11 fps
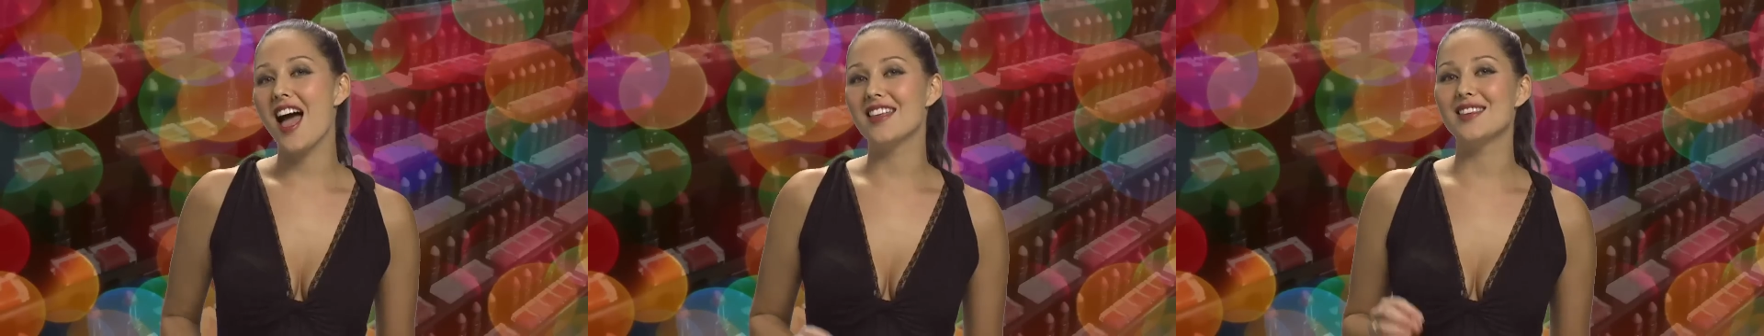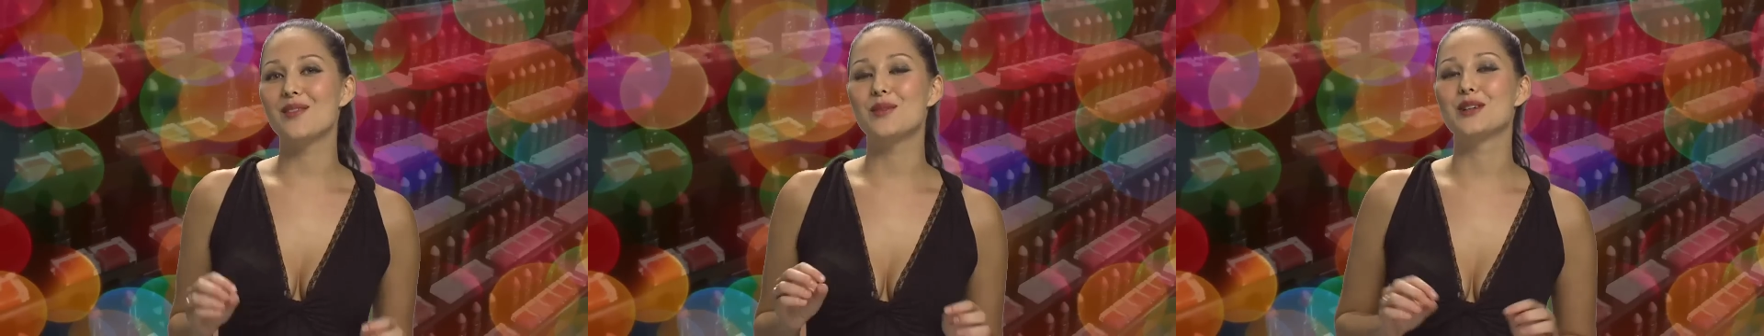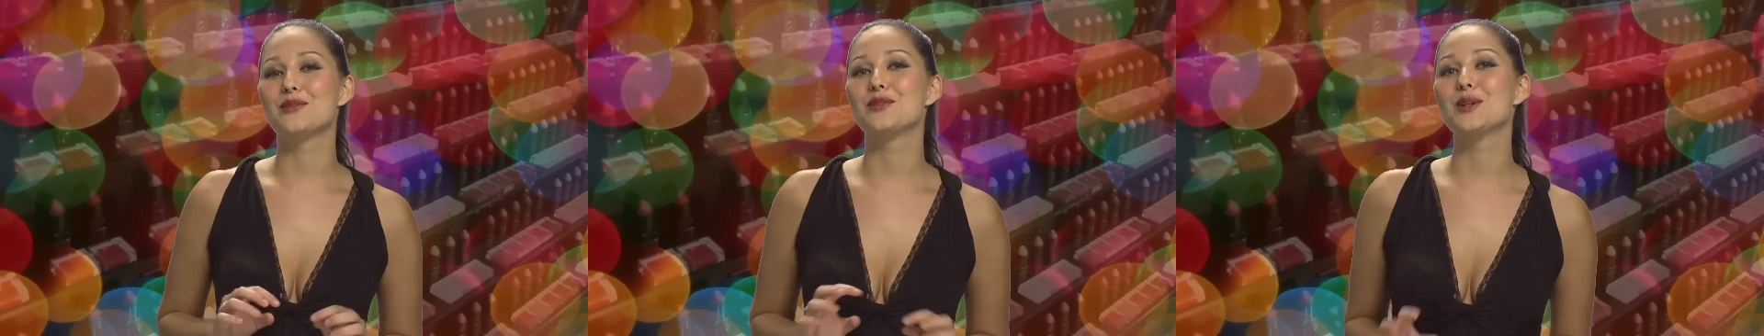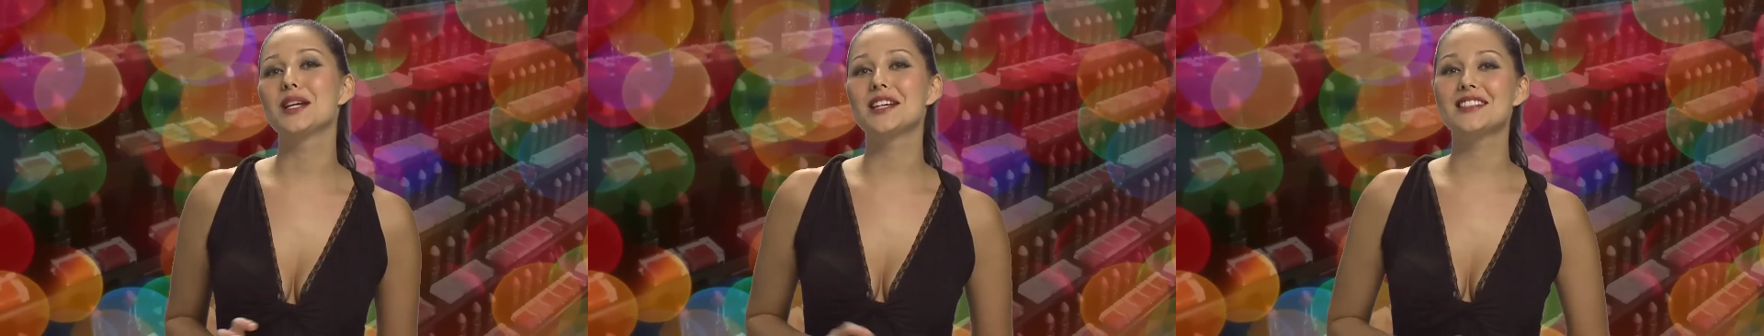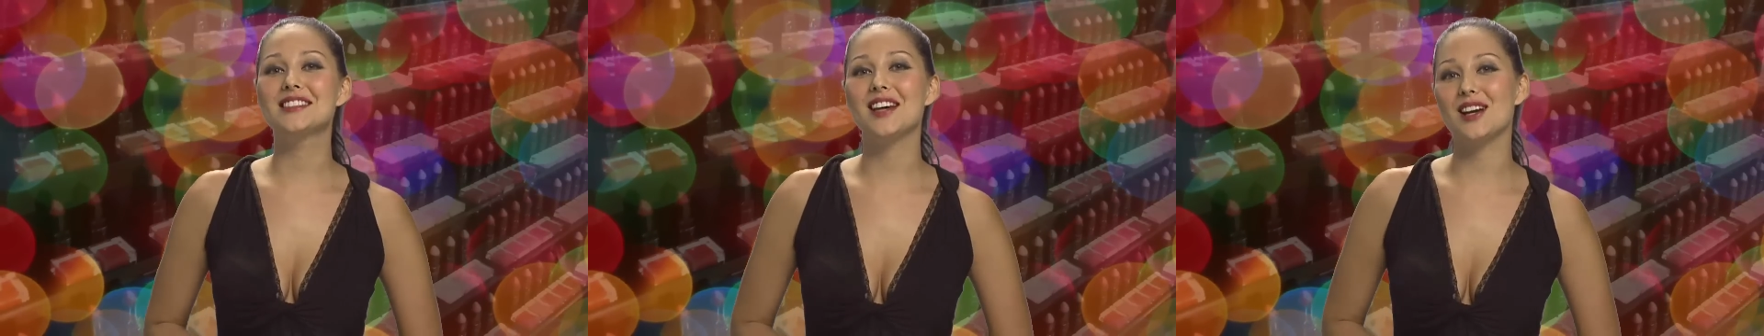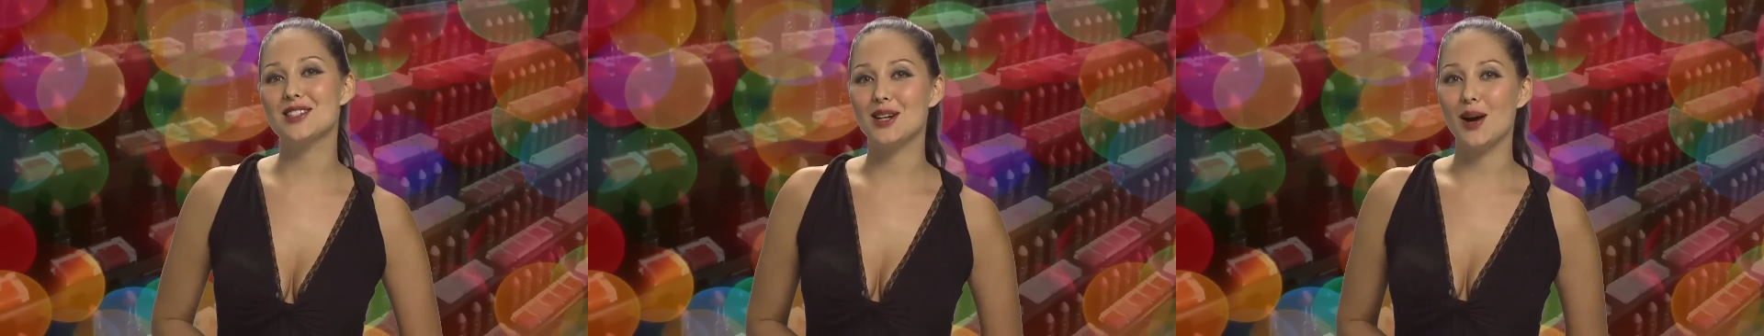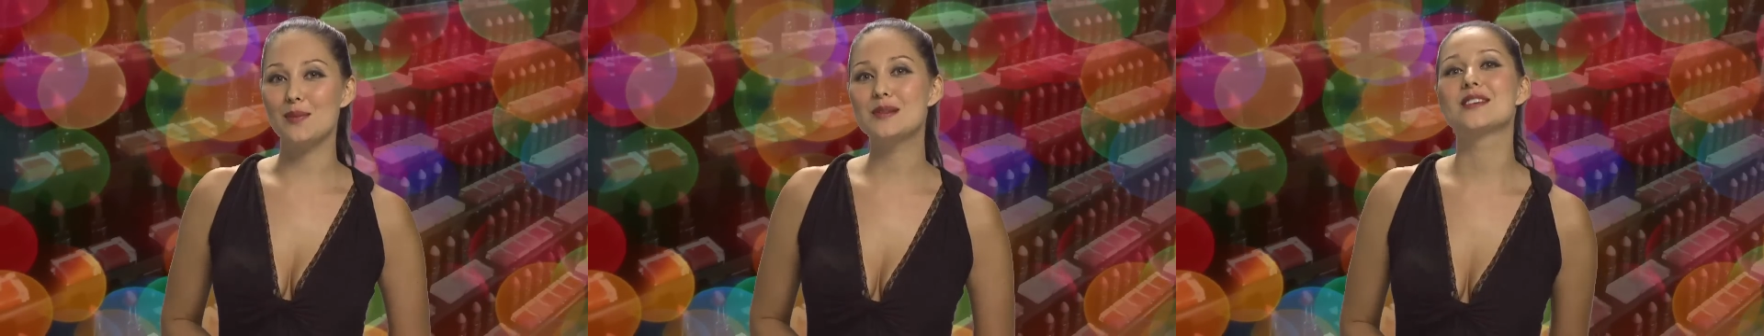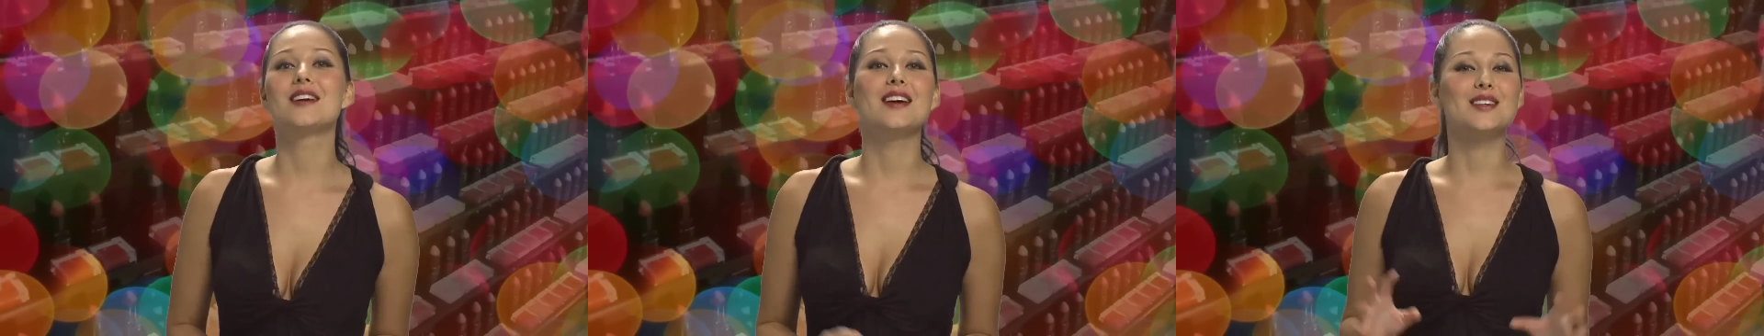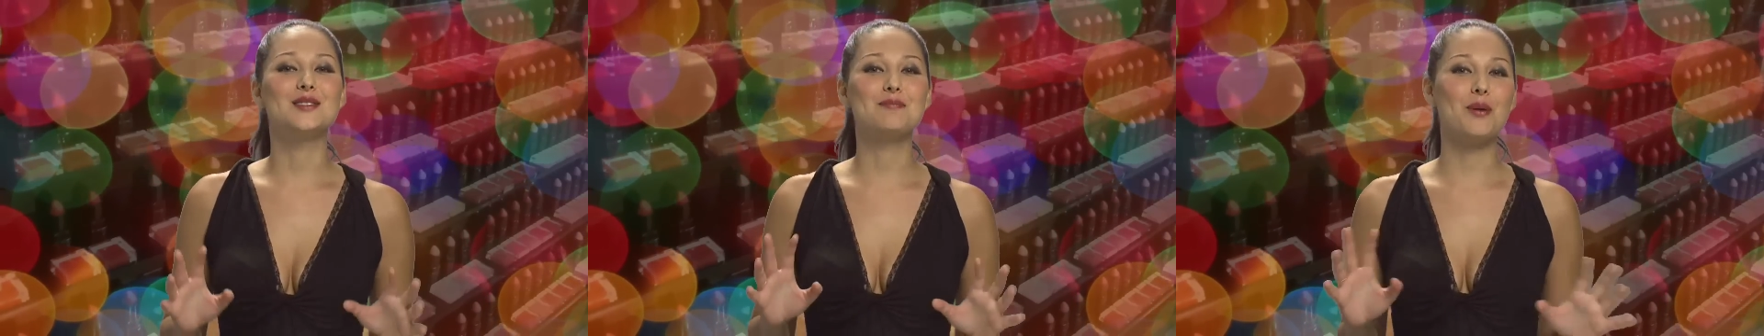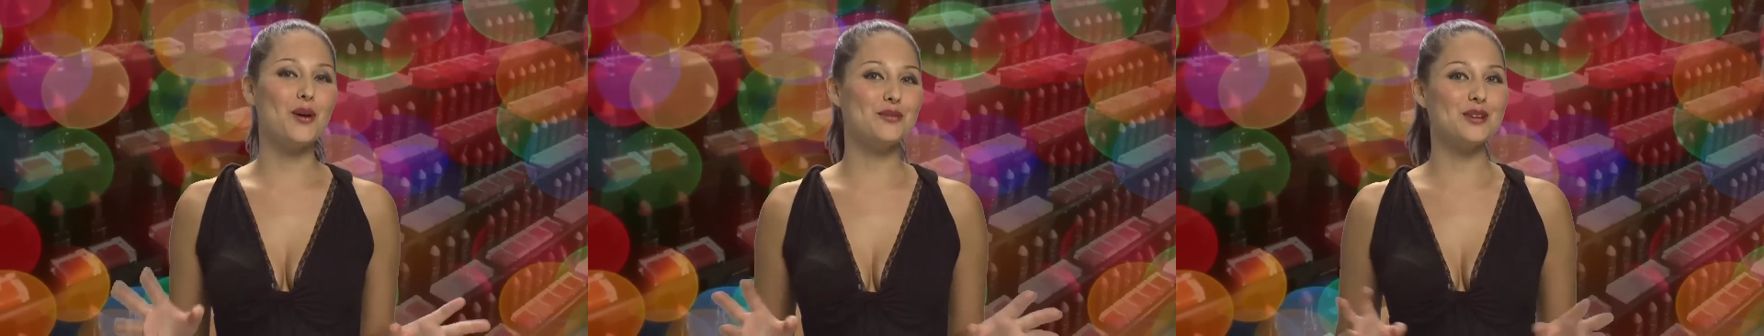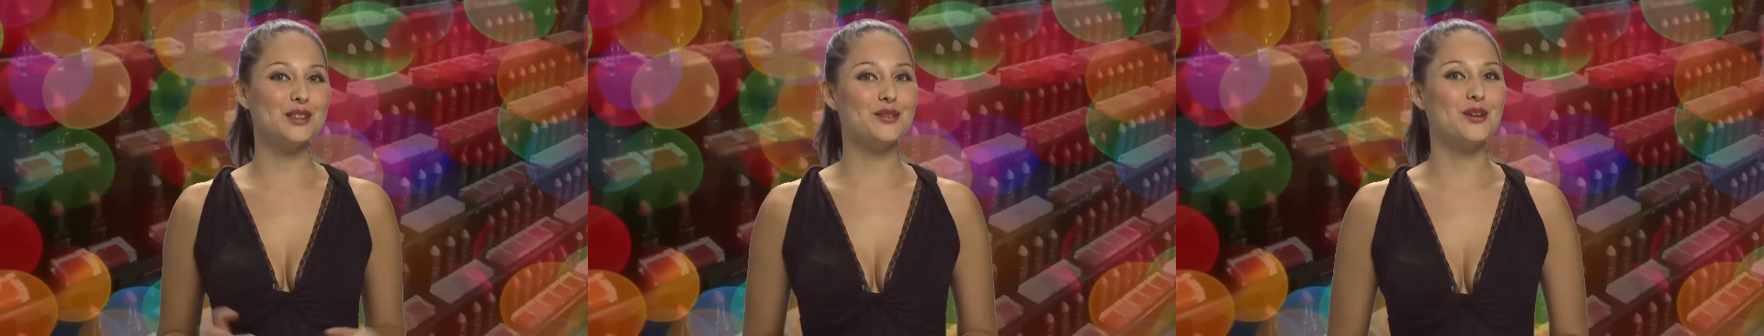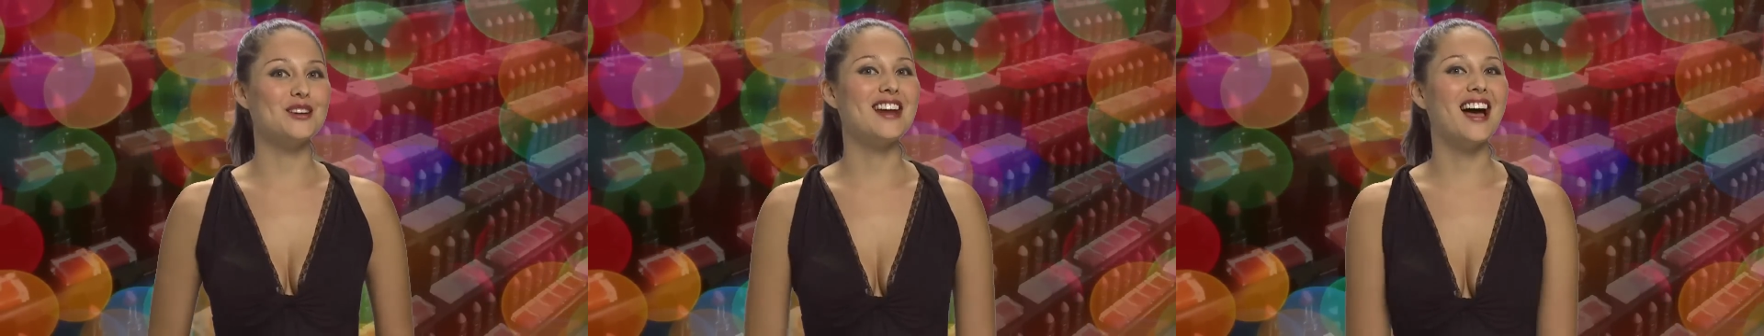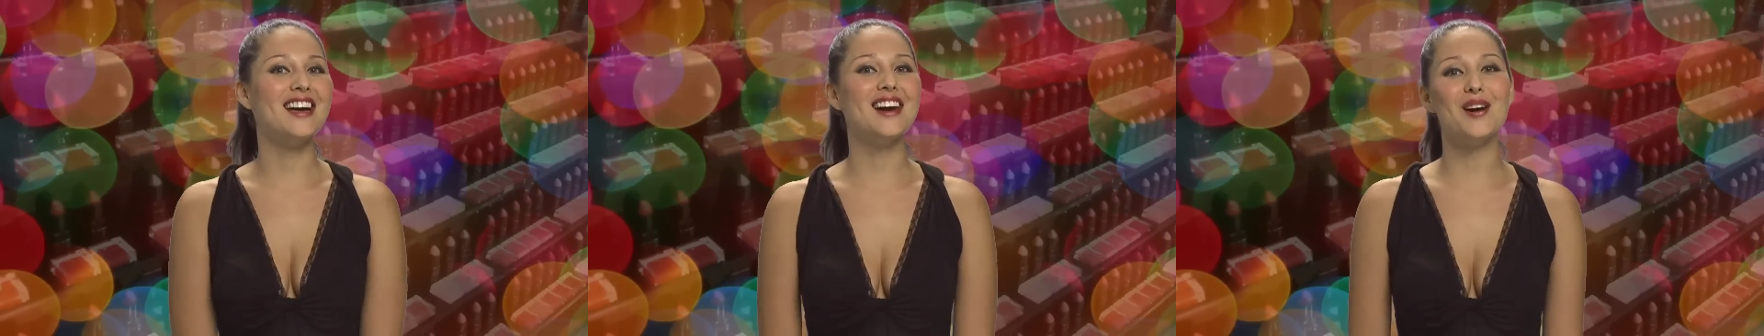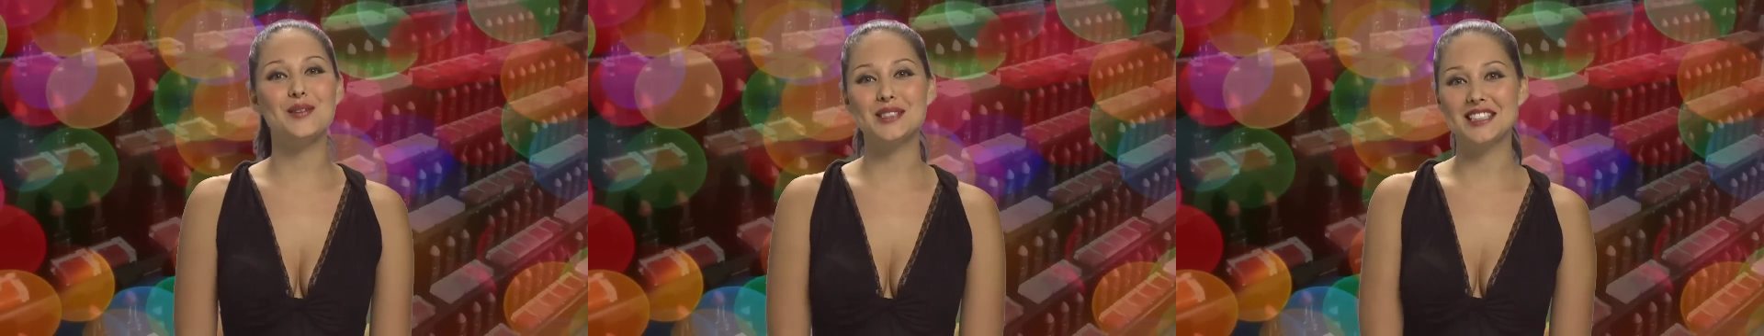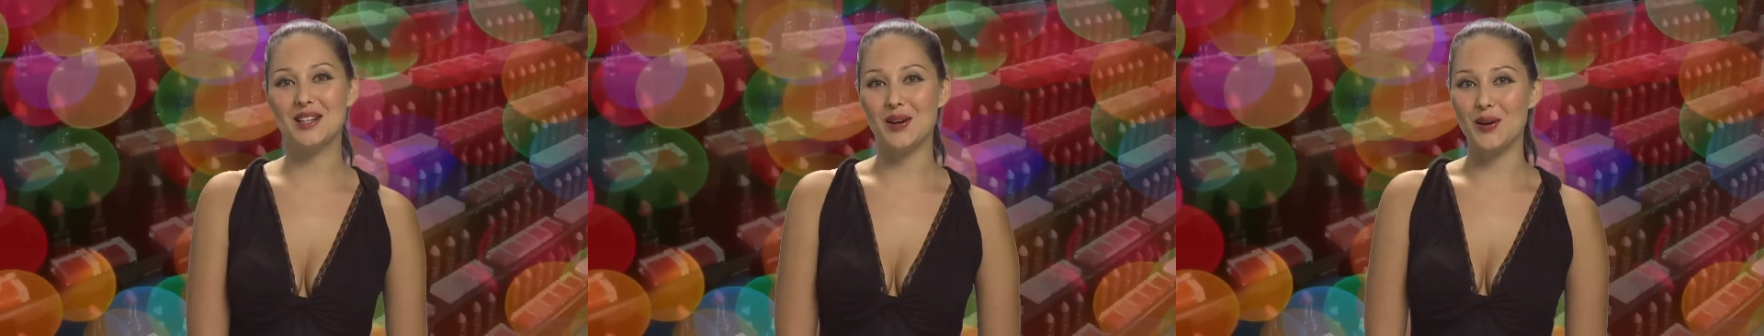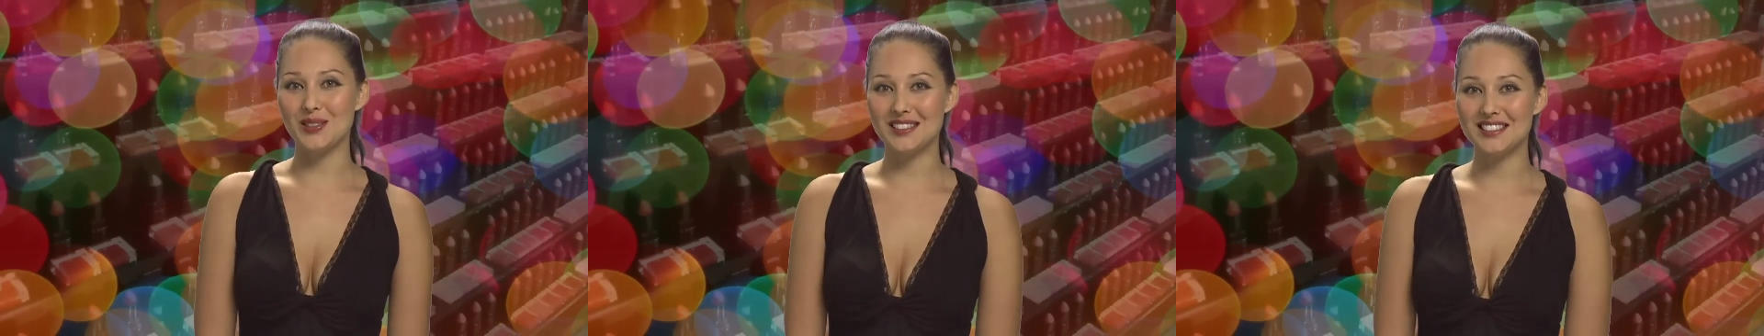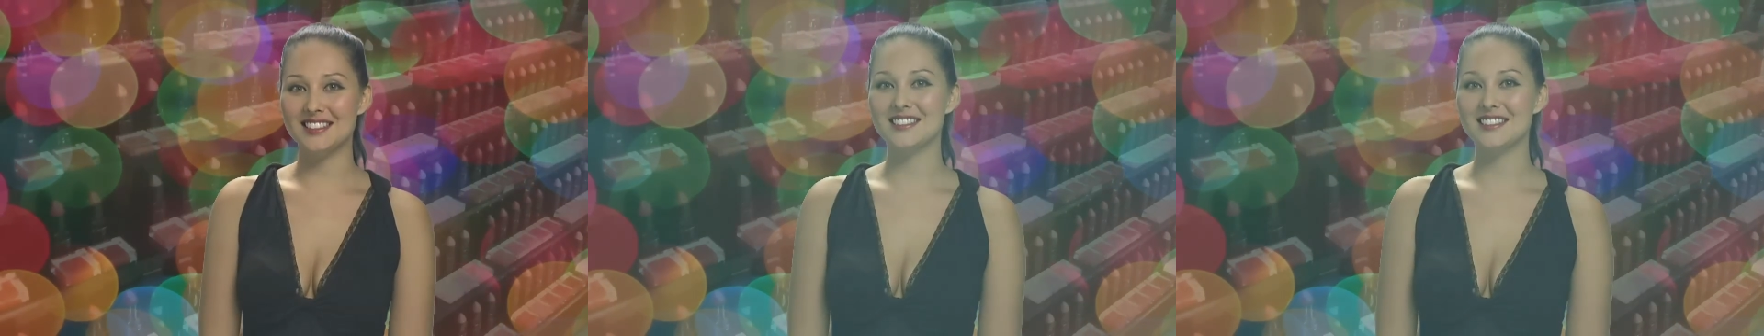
and then with a few little touch-ups, it's perfect for a night out with the girls.